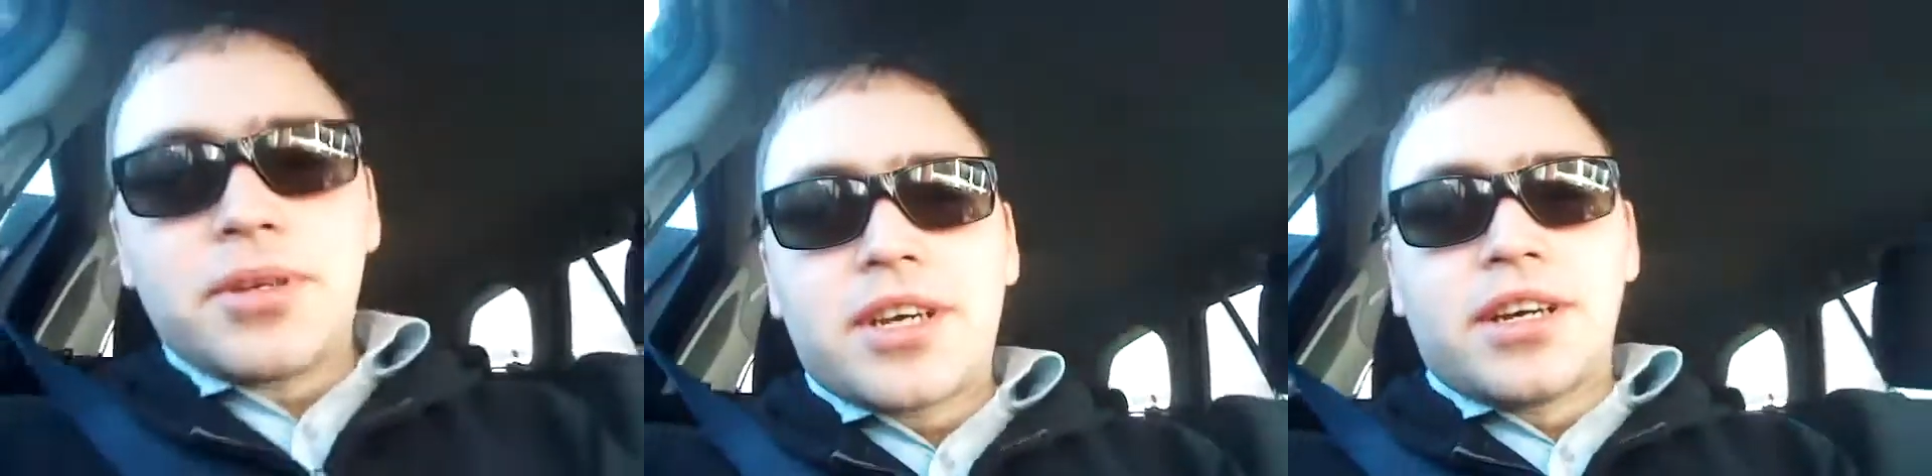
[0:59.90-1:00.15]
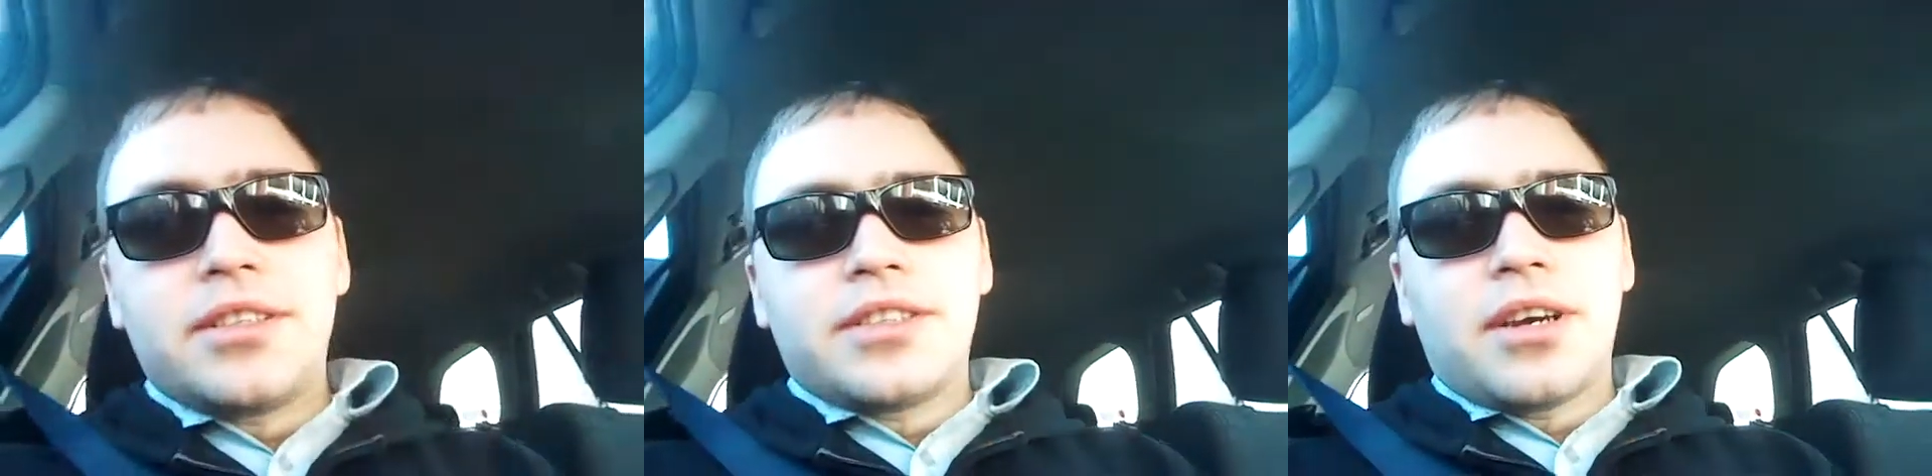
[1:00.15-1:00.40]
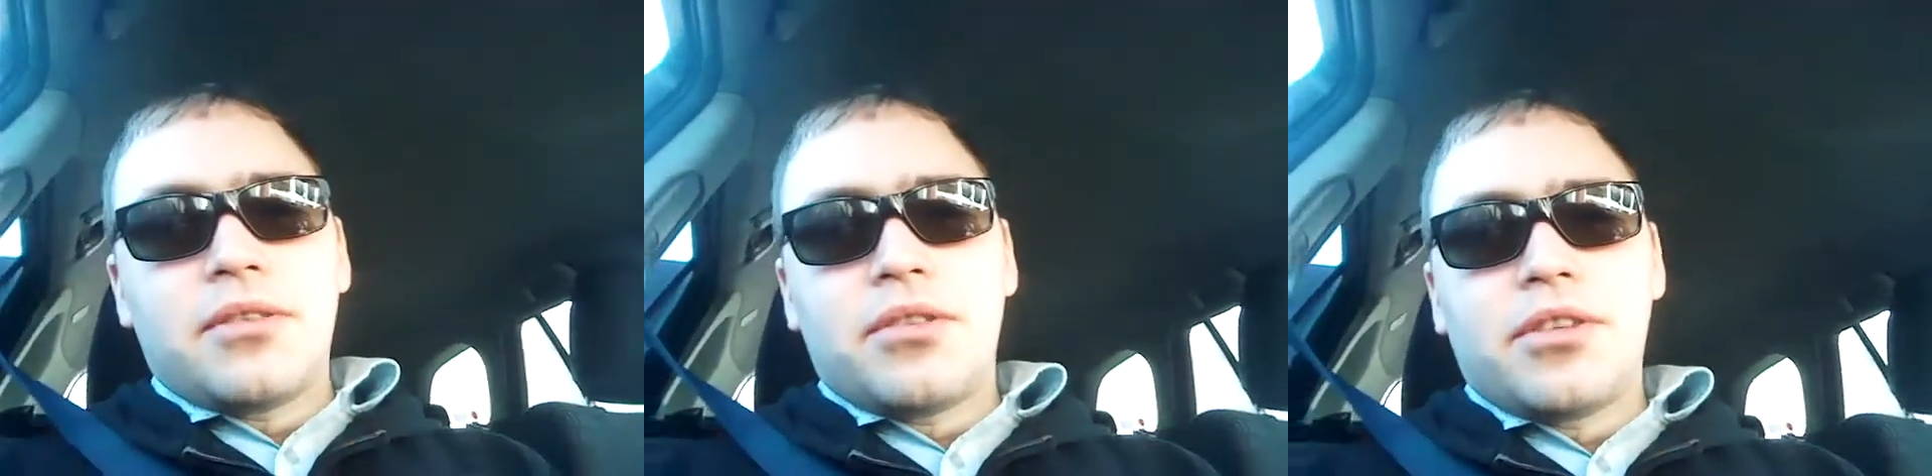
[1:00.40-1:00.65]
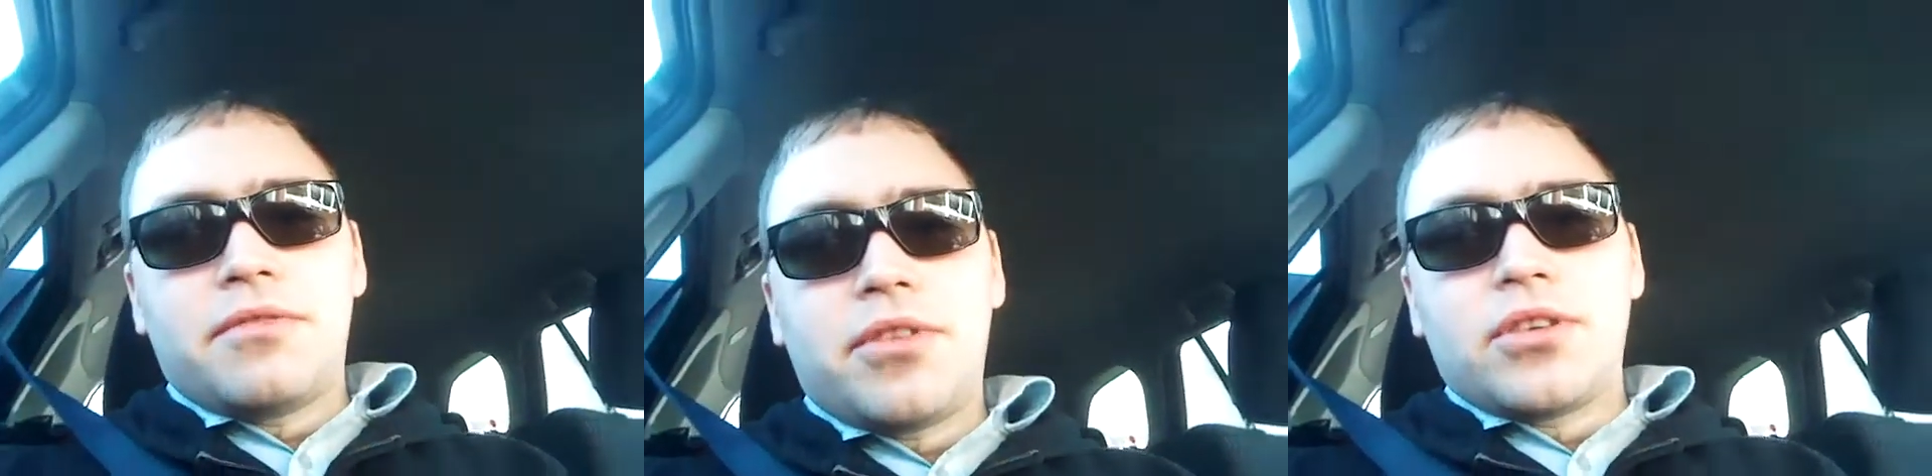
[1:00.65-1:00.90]
be cutting down
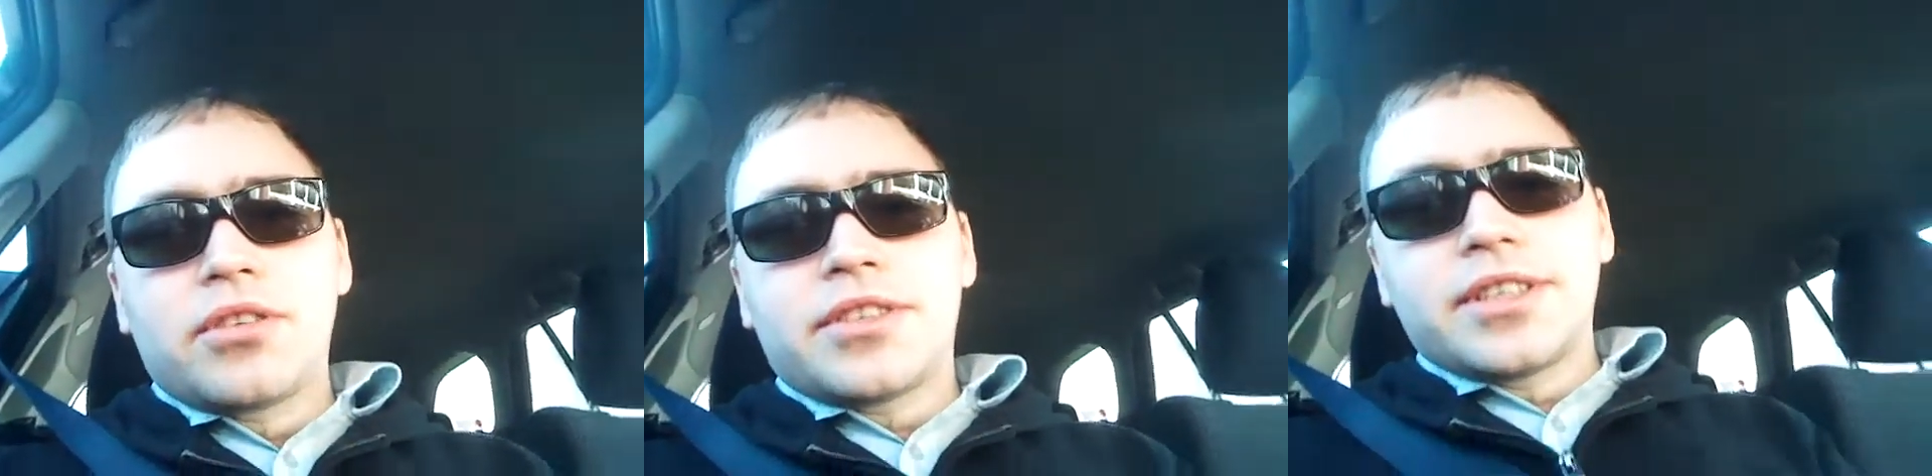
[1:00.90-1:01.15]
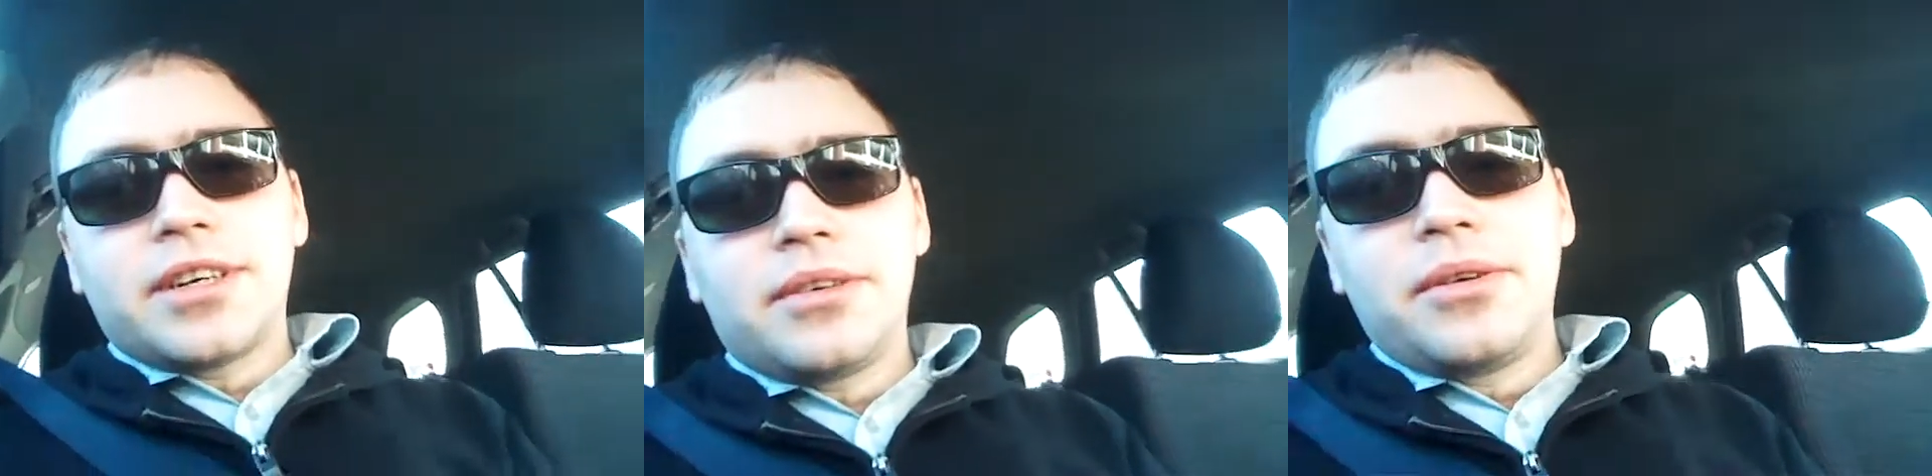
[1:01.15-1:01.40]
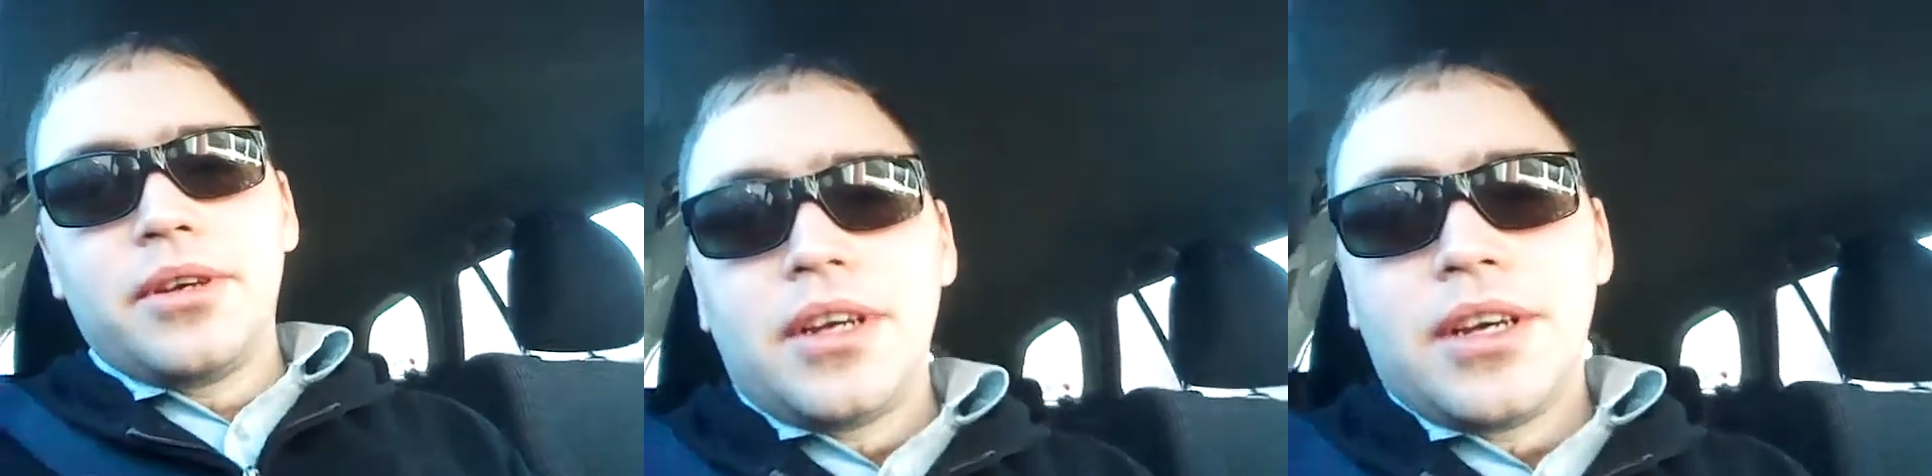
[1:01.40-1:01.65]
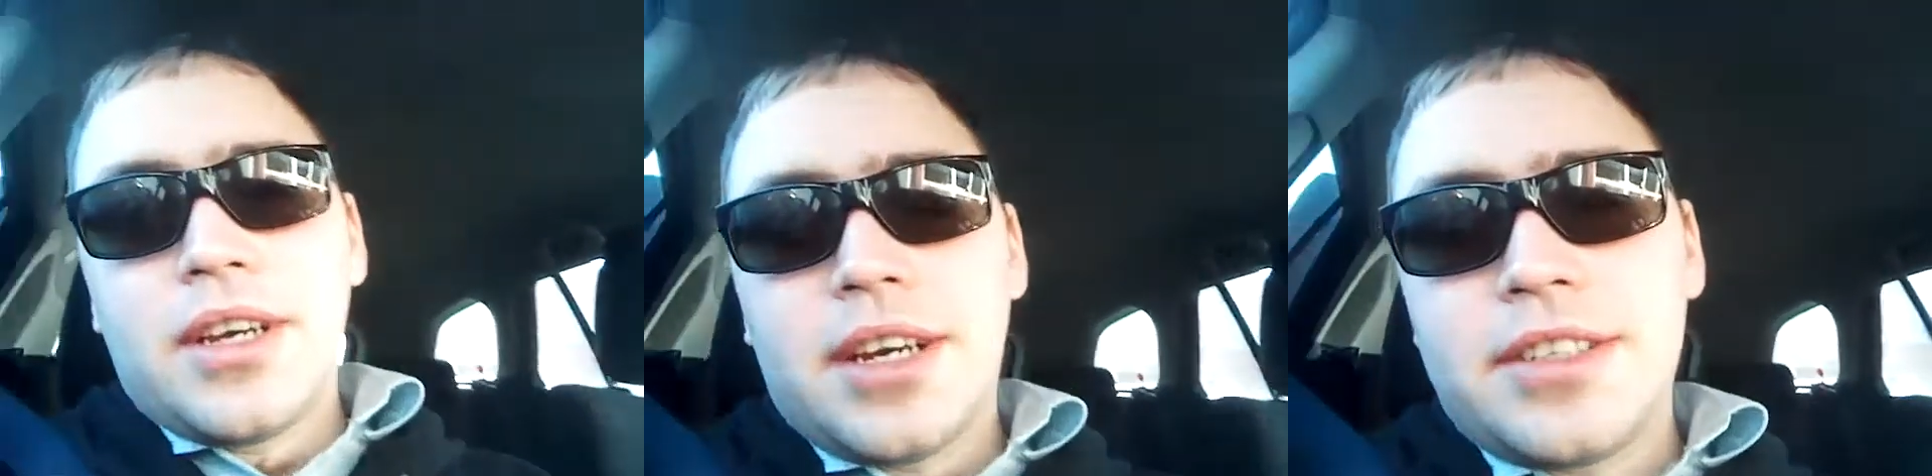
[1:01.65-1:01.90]
on the vlogs now.
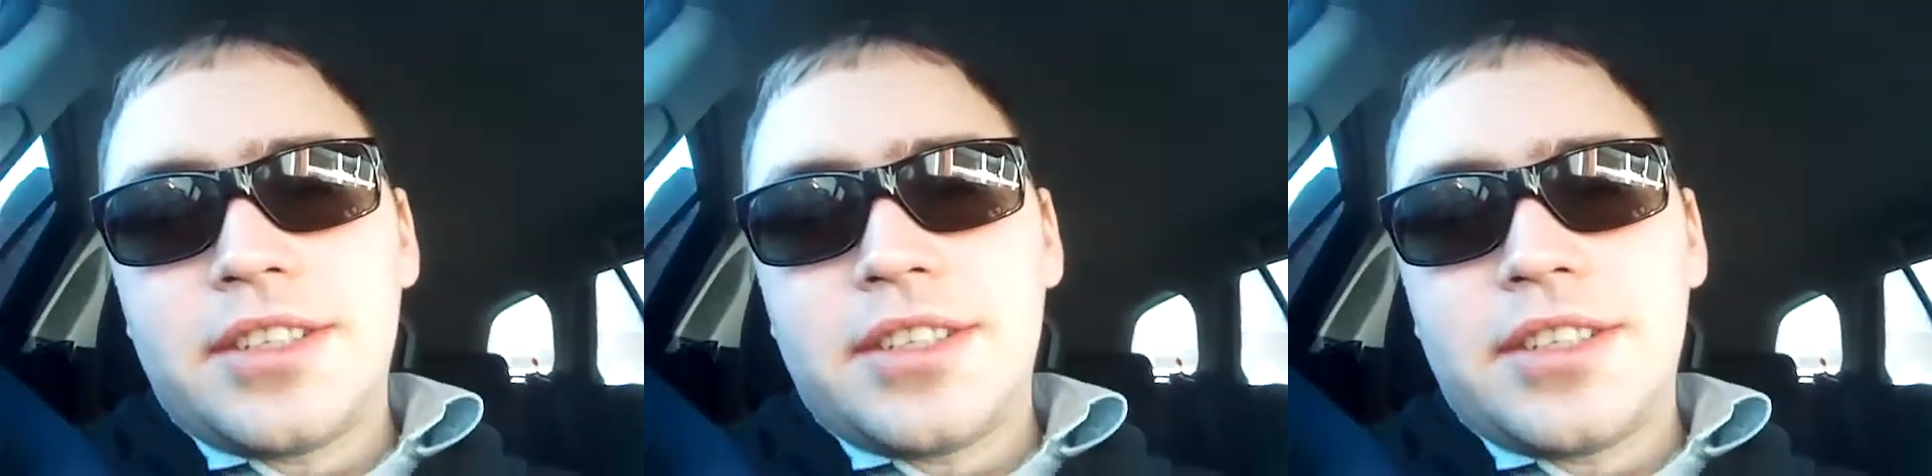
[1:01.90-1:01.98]
I